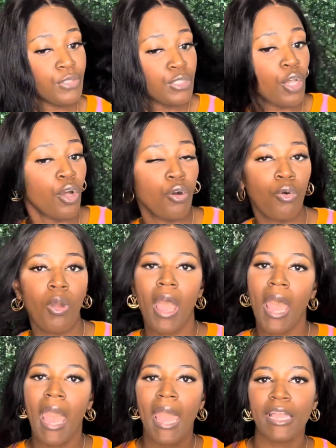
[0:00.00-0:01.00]
So
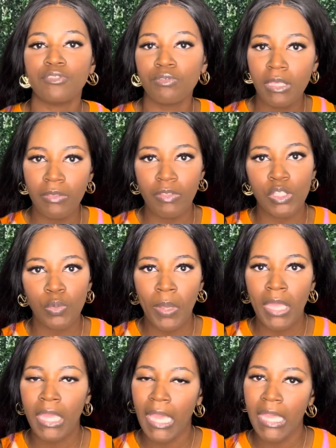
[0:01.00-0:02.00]
I do give this
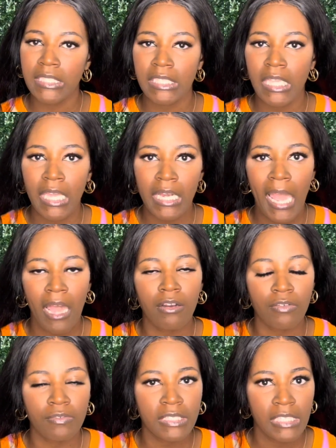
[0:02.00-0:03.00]
wig a 10 out
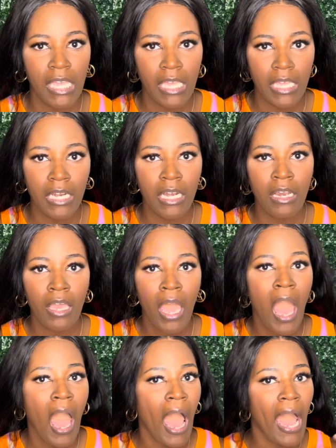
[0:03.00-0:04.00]
of 10.
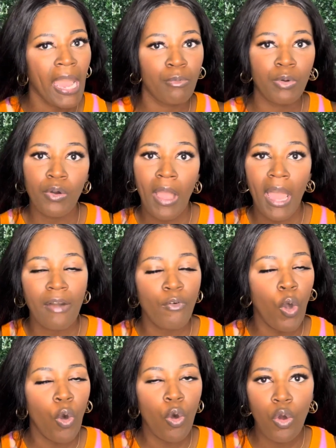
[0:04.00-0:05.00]
I will have
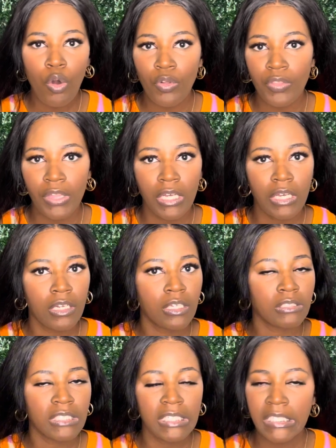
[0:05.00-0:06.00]
all the
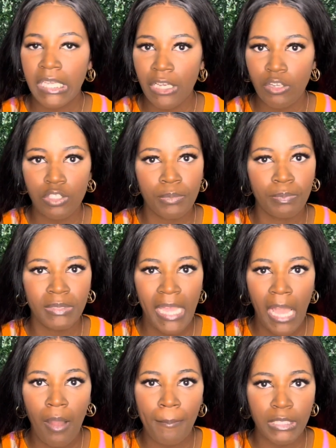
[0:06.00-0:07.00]
details
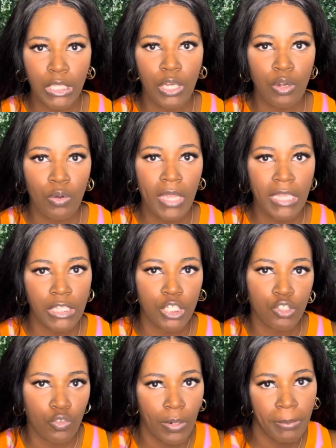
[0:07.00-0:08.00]
down below in the
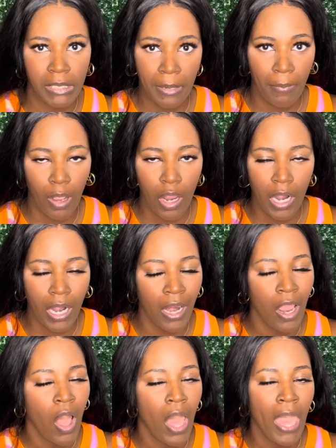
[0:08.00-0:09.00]
description bar
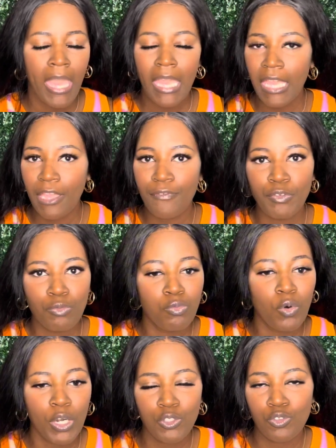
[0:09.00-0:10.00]
if you
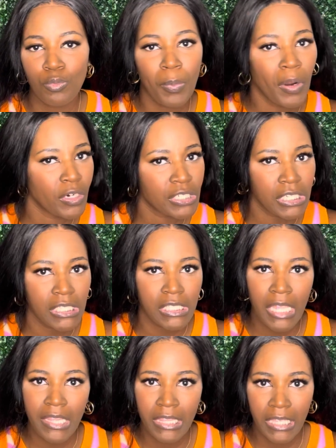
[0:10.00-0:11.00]
want to purchase
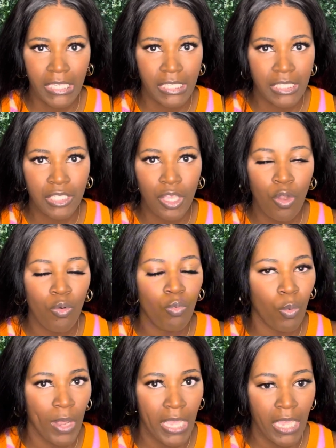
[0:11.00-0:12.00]
this
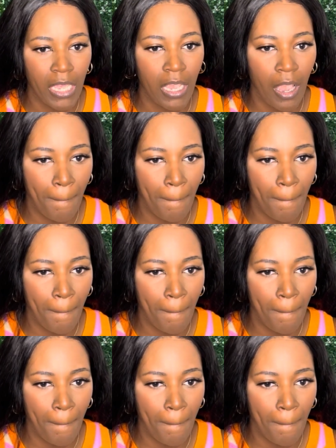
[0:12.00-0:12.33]
wig.